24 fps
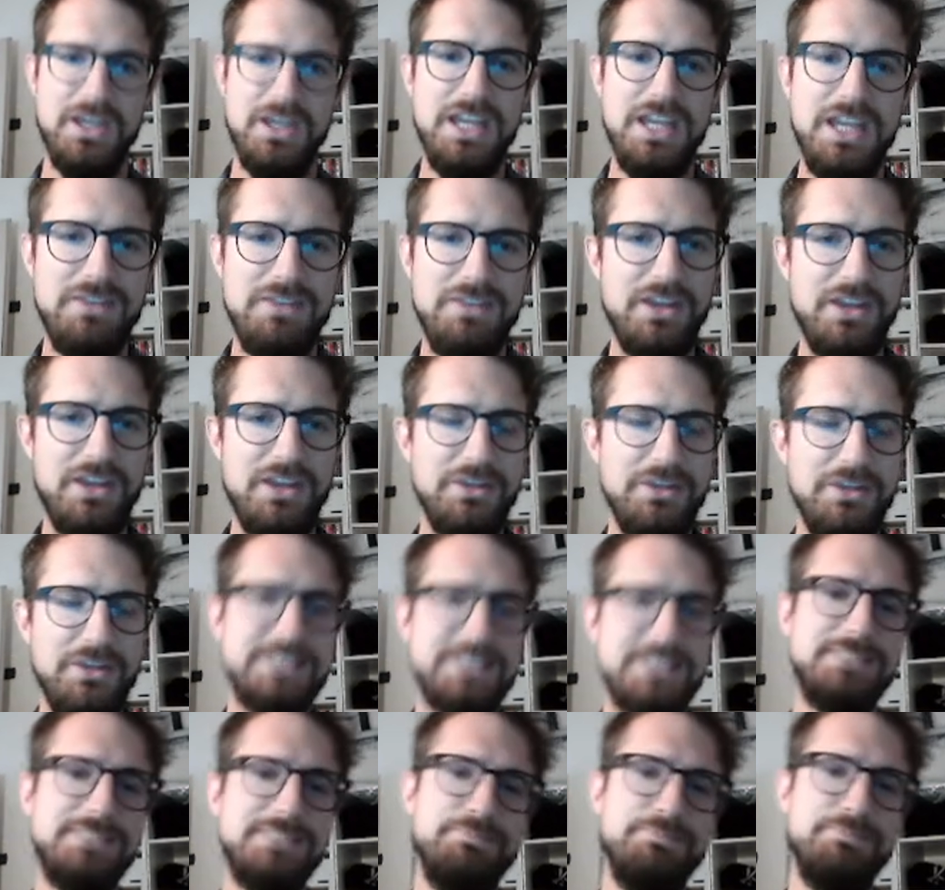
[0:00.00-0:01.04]
Even though
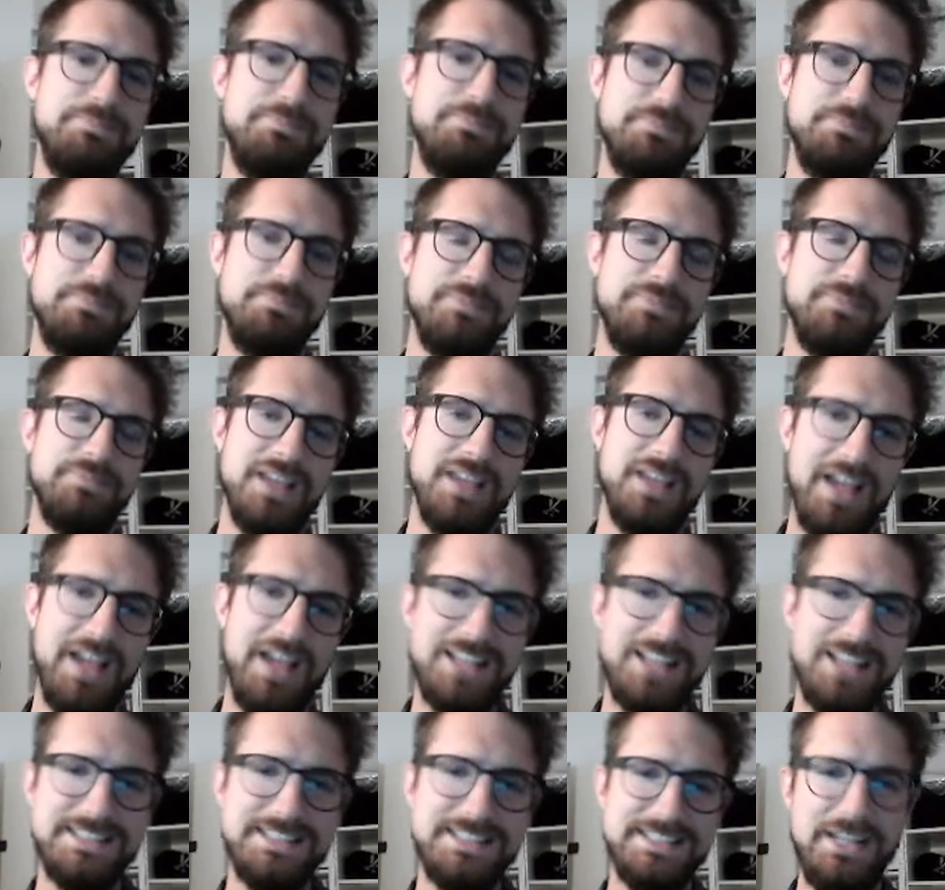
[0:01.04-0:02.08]
it's
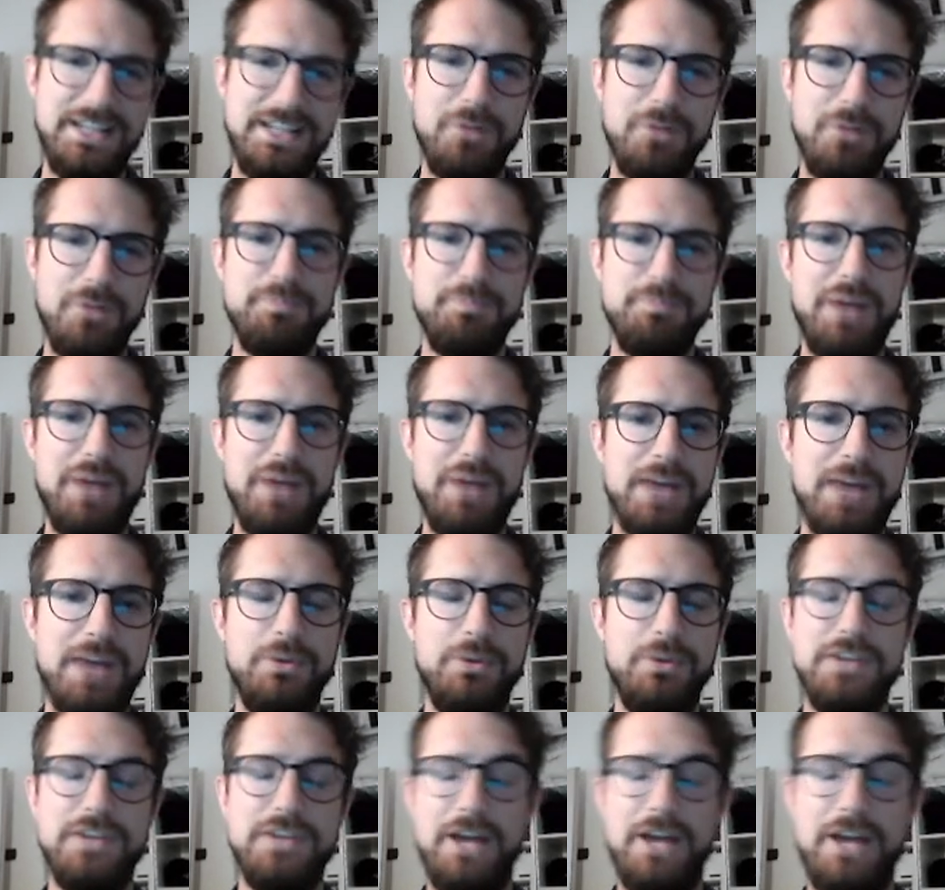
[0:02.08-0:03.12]
still on par
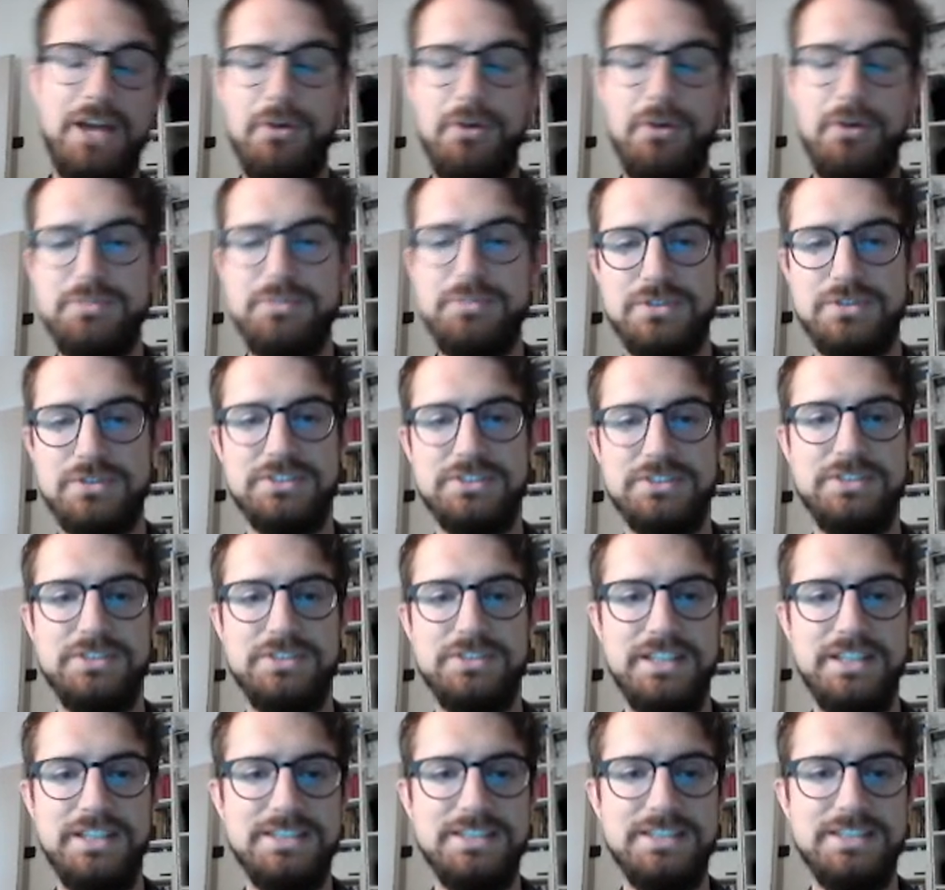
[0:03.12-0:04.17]
with the other options,
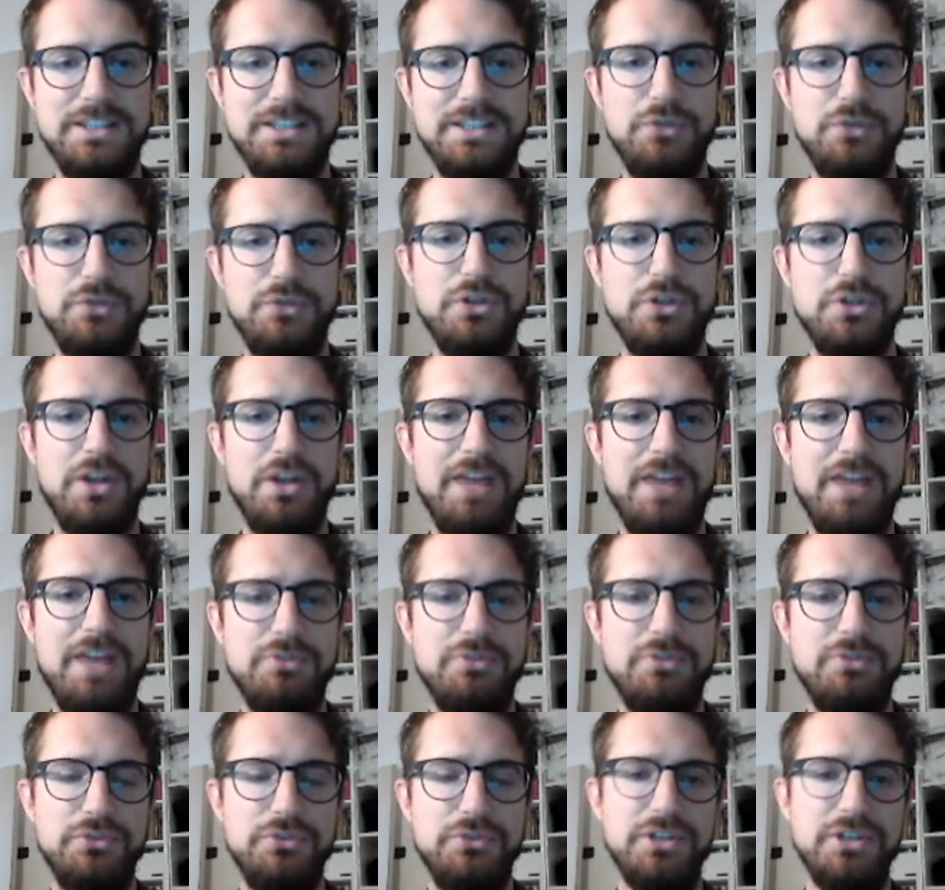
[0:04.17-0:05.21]
since if you don't have 2 fear